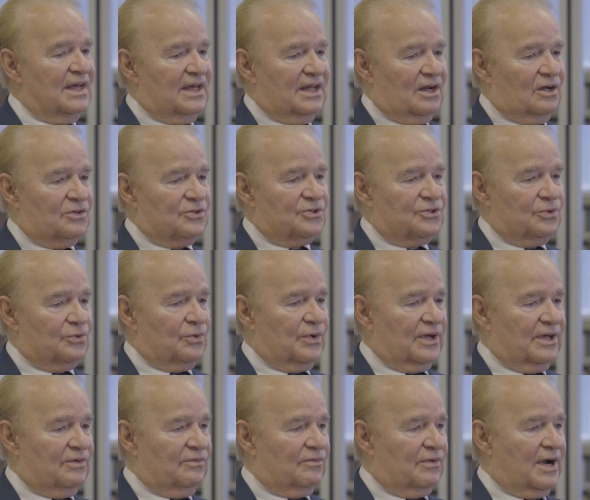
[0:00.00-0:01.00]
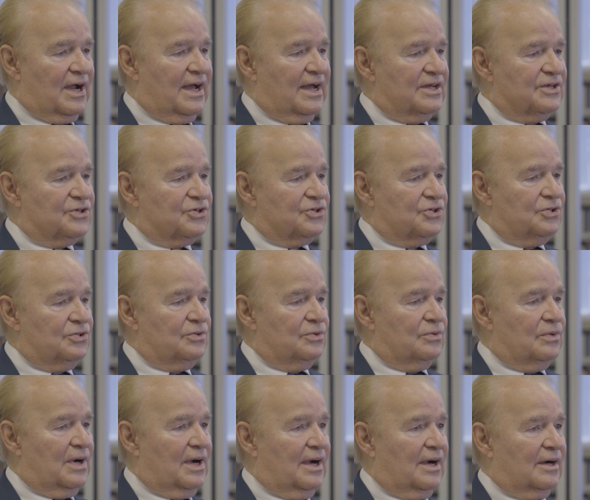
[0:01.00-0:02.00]
It also gave rise
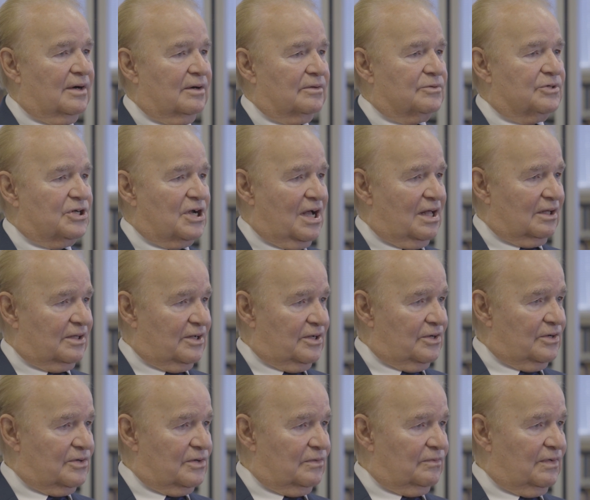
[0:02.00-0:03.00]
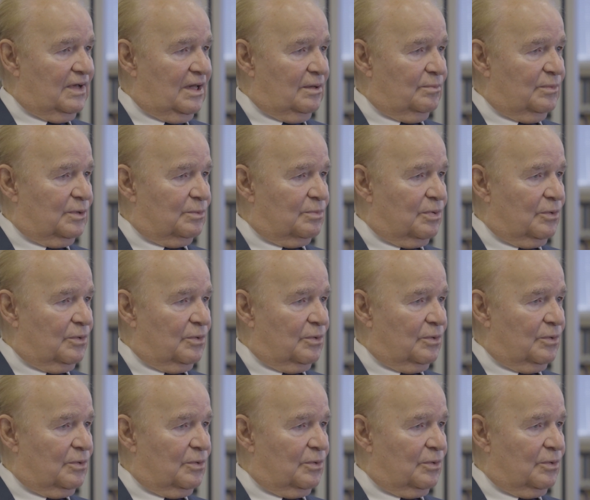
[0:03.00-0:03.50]
to our child care and development